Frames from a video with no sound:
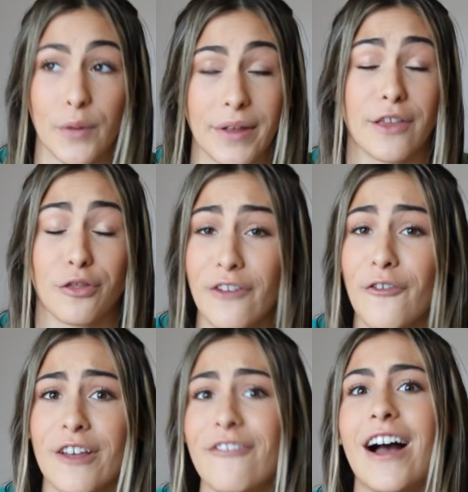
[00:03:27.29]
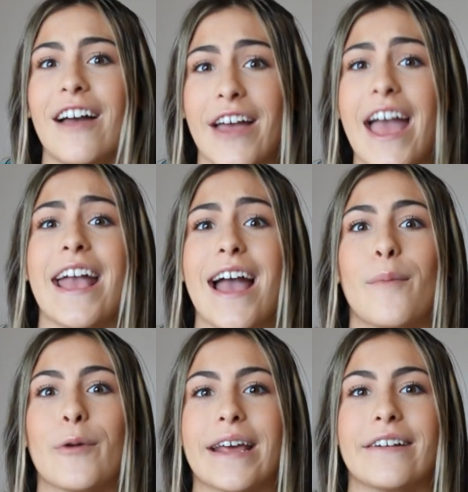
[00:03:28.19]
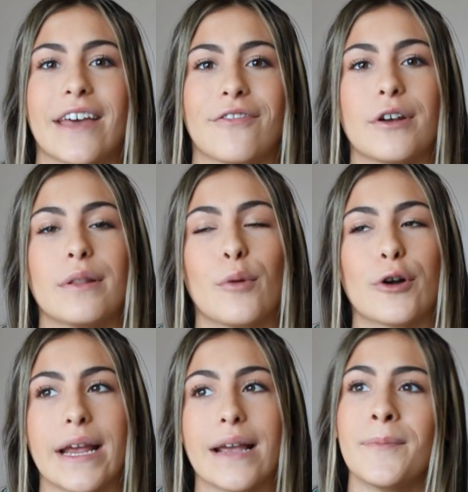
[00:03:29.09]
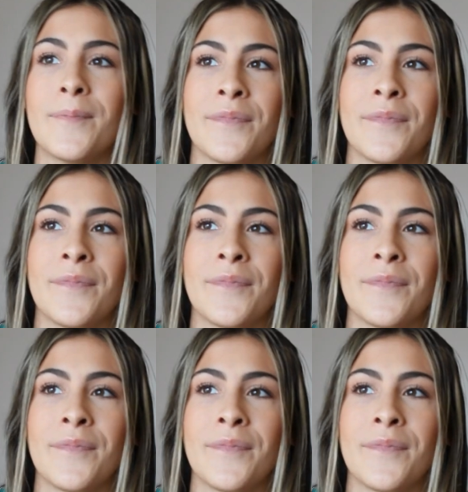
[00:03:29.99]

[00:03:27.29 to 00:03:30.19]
or 3:45 a.m. when I'd get there in the morning.